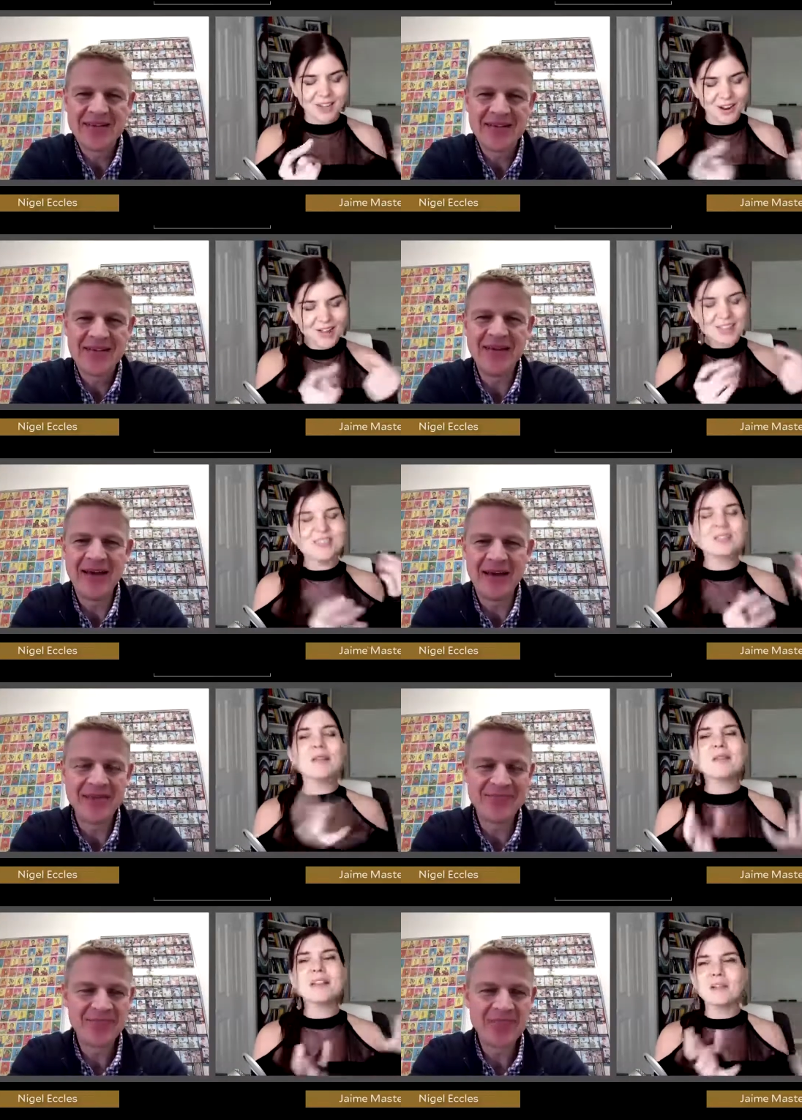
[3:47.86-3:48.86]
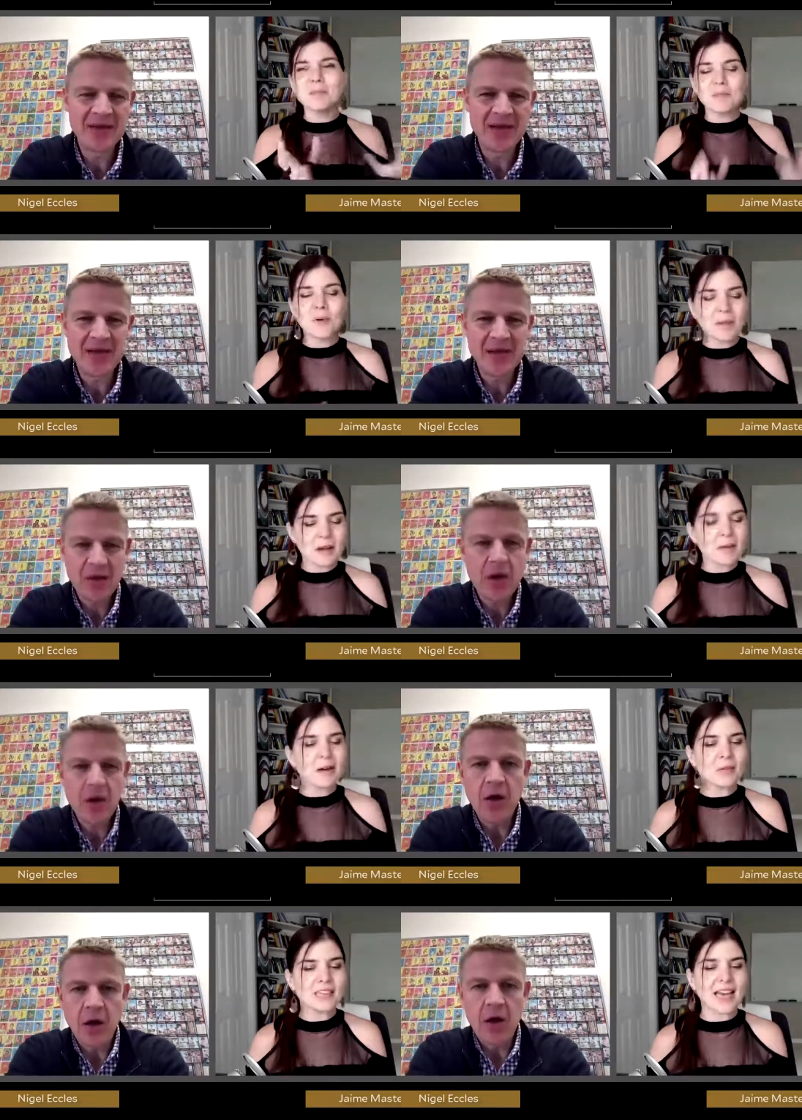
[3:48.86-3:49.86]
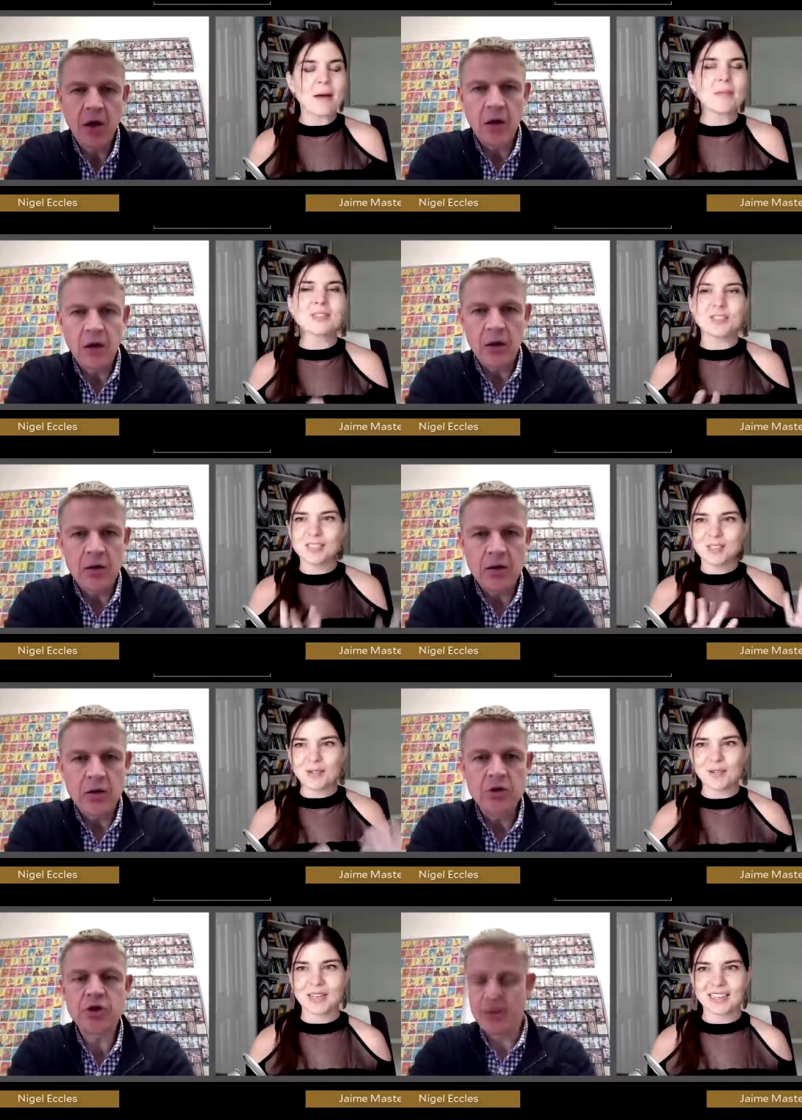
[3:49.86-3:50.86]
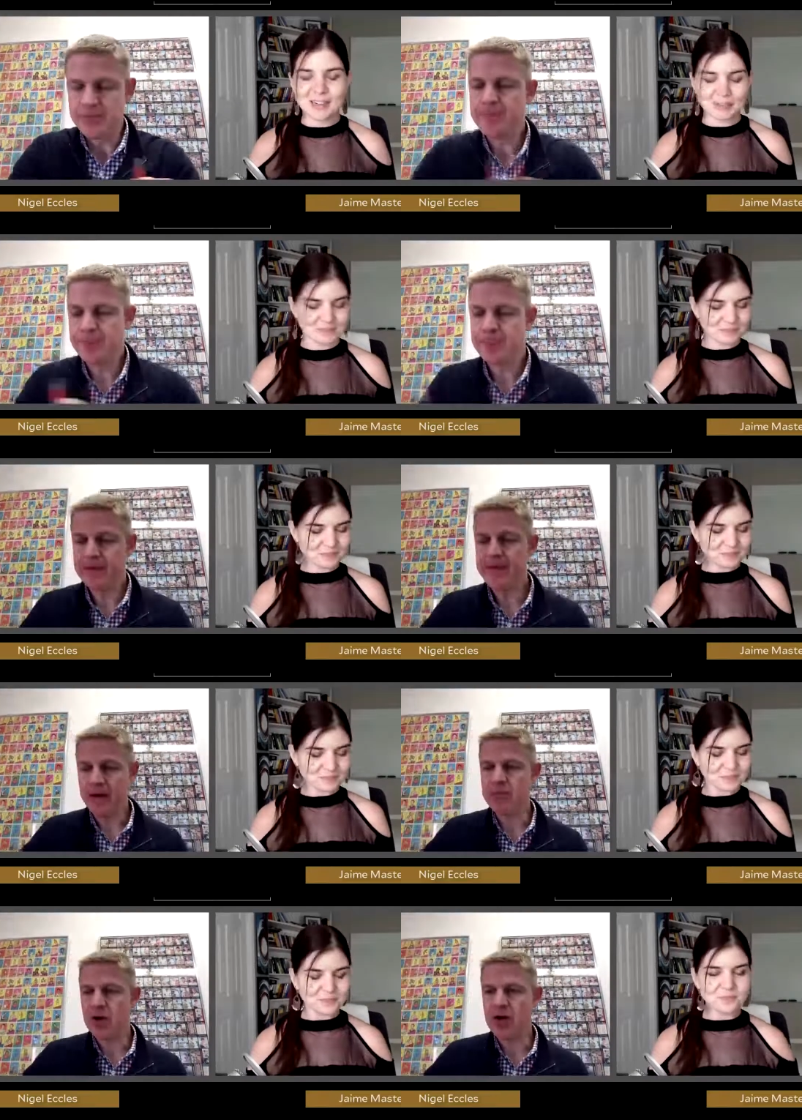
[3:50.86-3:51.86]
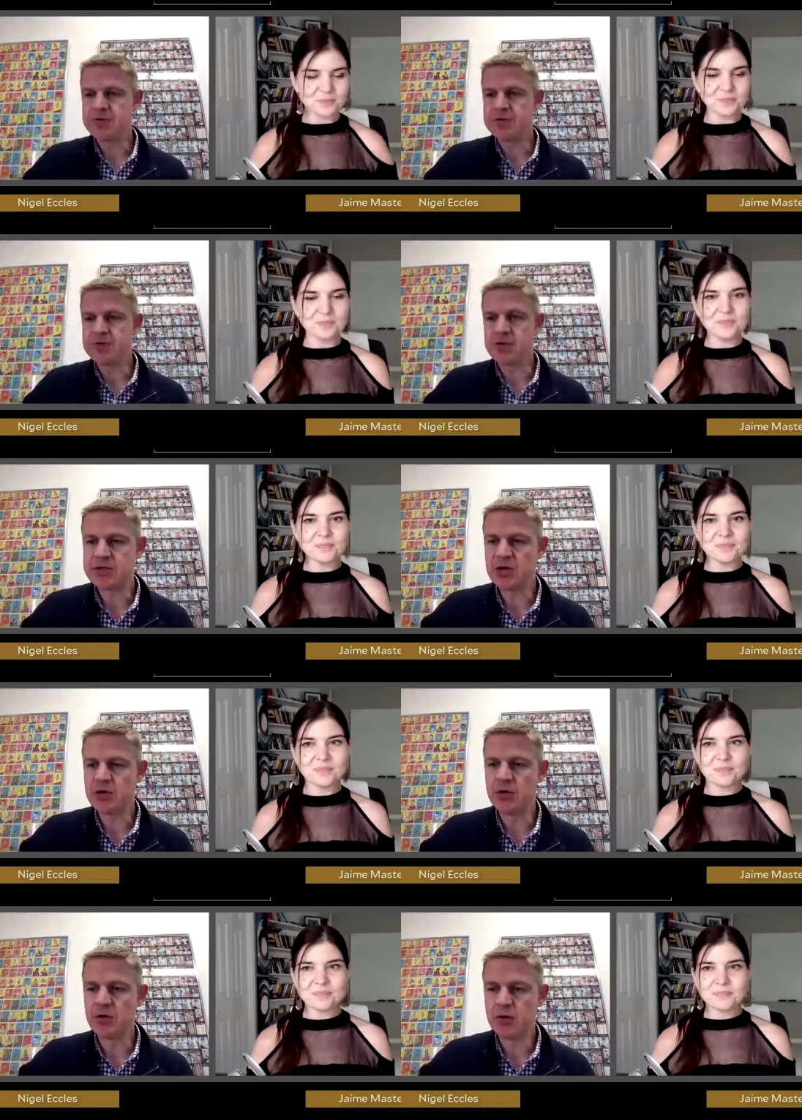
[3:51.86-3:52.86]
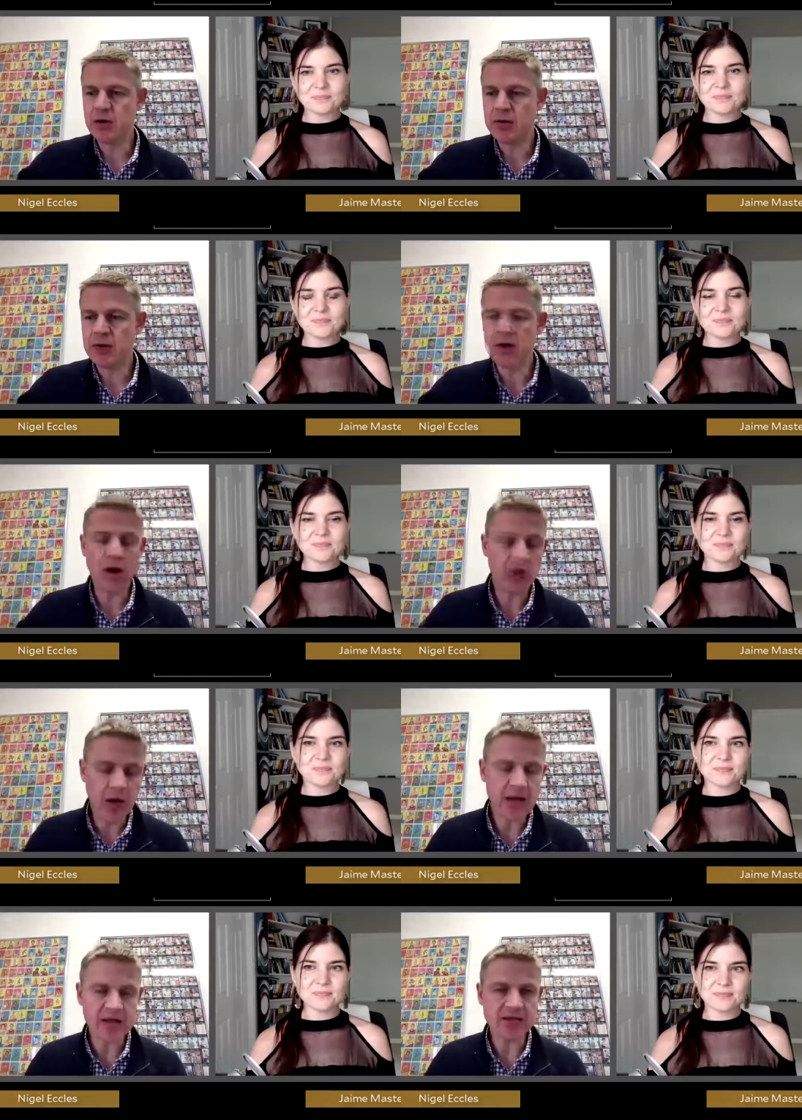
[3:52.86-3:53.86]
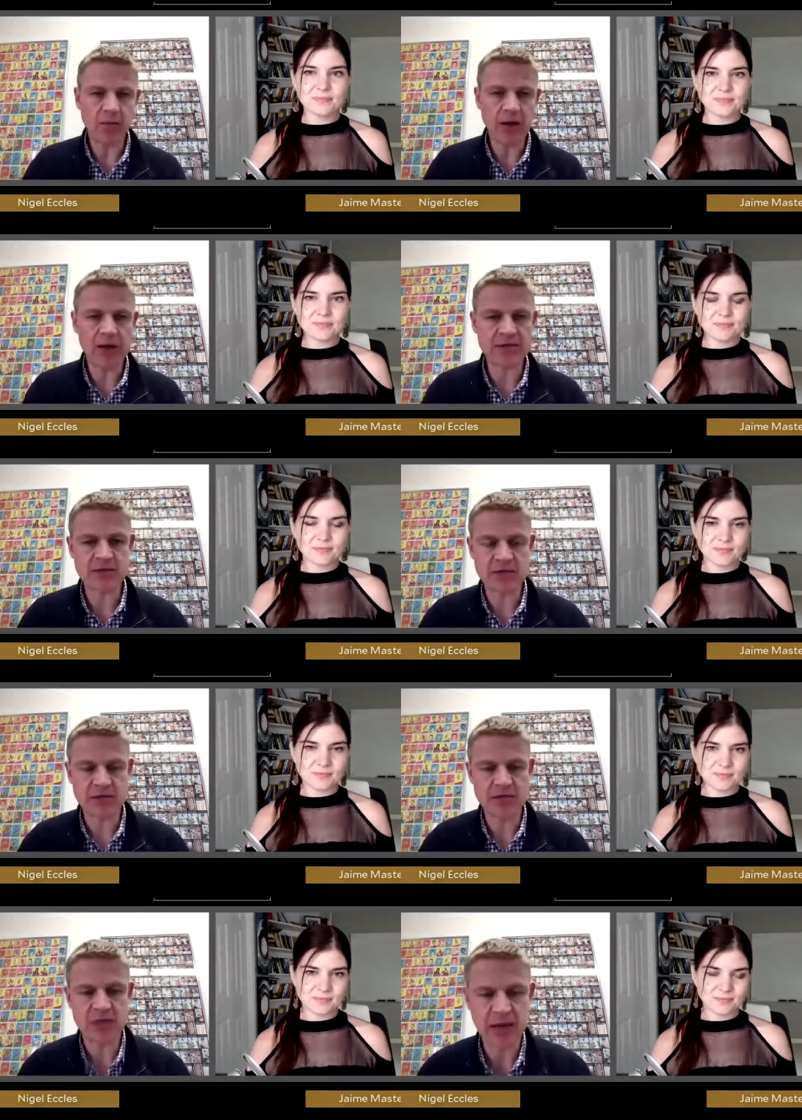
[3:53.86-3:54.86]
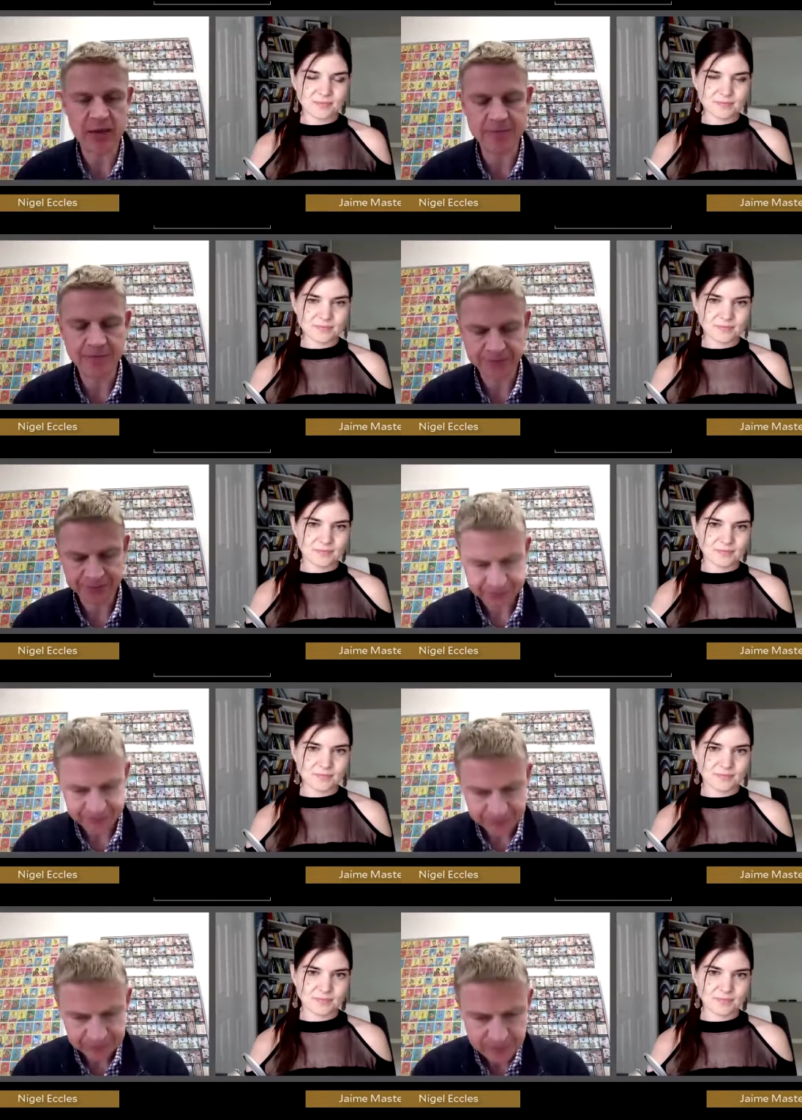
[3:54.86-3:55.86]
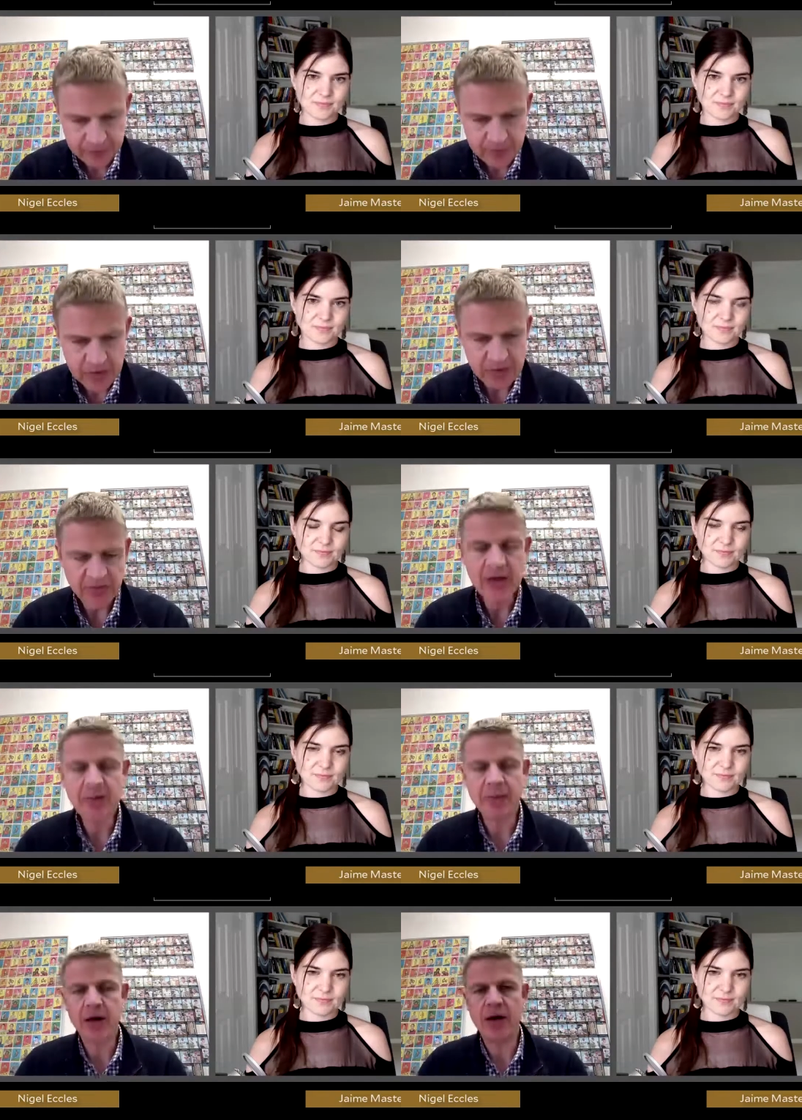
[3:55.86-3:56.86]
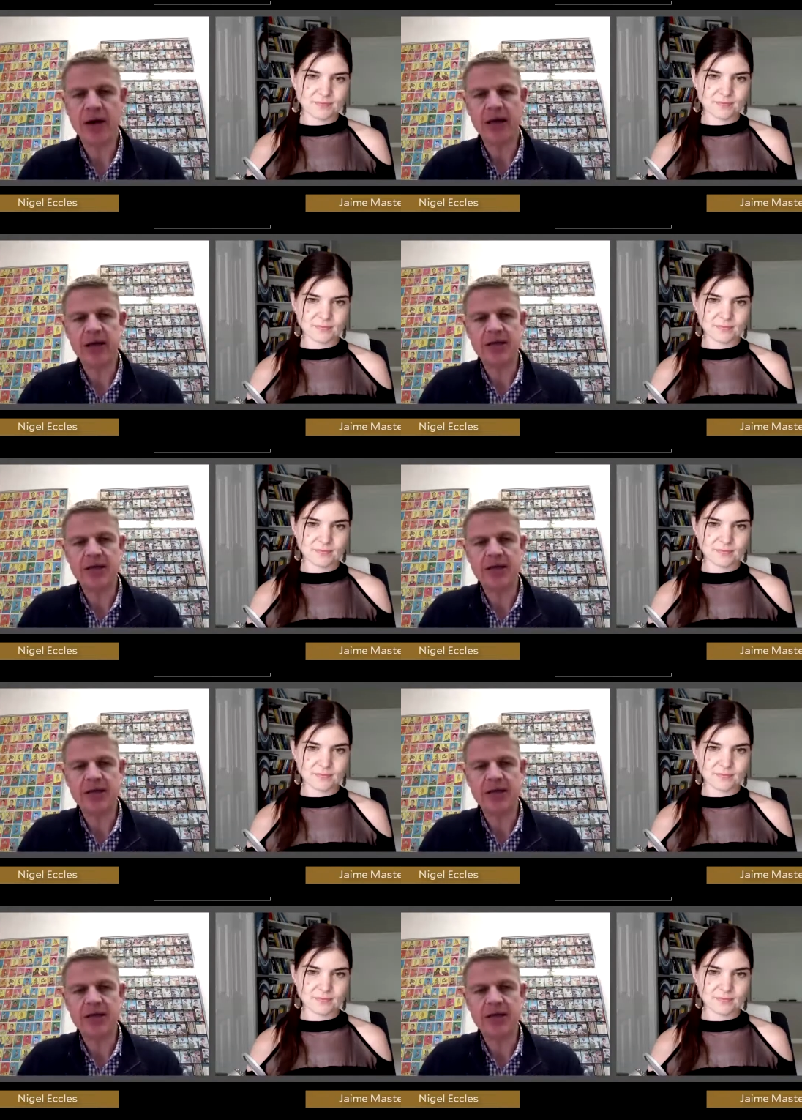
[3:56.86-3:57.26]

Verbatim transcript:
Speaker 1: So, so tell yeah. me a little bit more about, about, what the app actually does, so everyone can hear. Sure.
Speaker 2: Yeah. No. Absolutely. So you know, I, I guess a way is to um, to think about it